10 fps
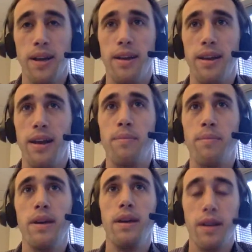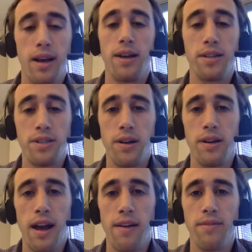And I'm kind of starting
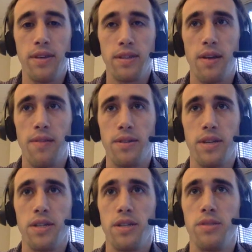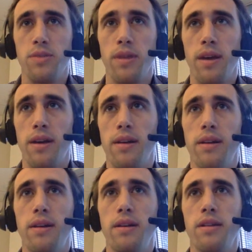to have these conversations with
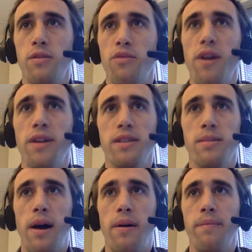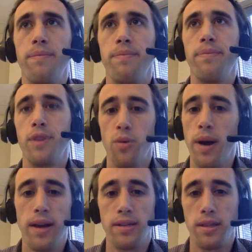some friends about the
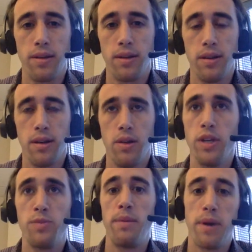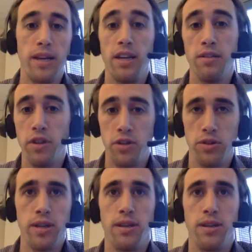ways that we spend money individually.